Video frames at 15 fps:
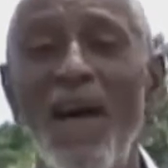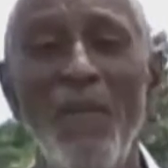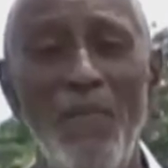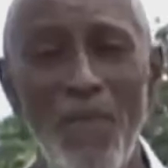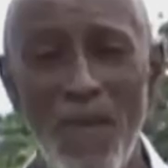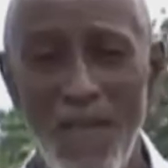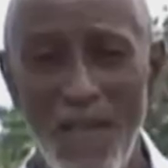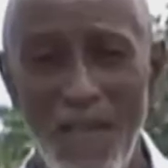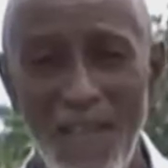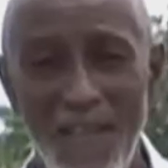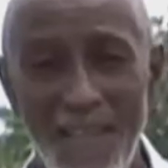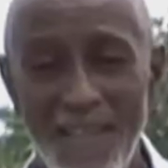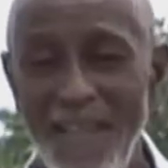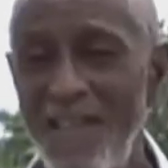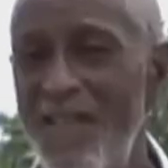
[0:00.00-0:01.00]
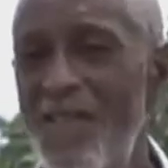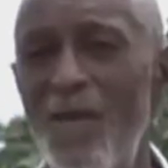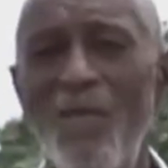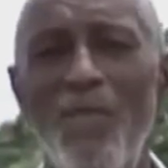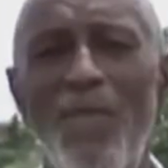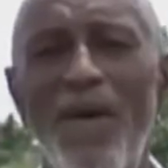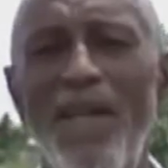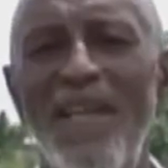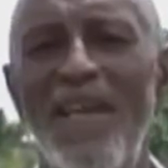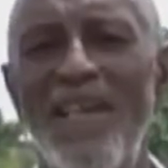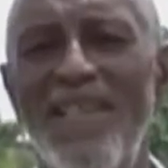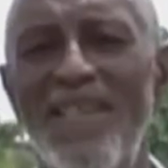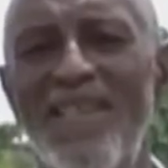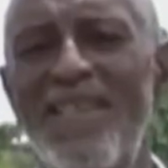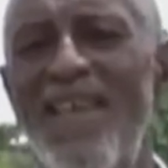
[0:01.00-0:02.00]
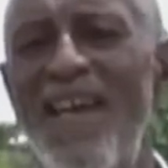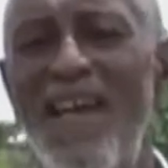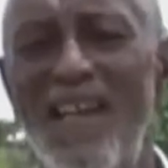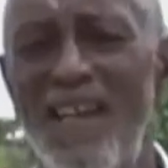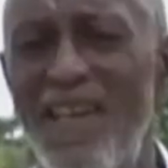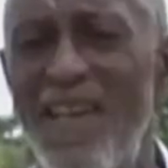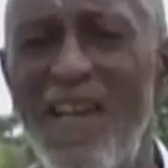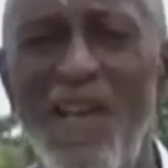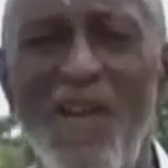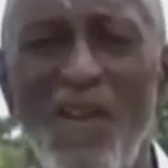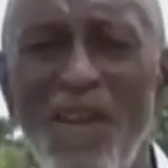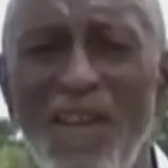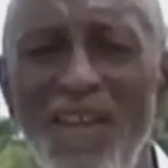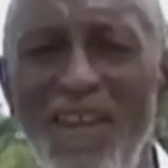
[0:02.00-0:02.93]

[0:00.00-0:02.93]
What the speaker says: happy that somebody has decided that, look,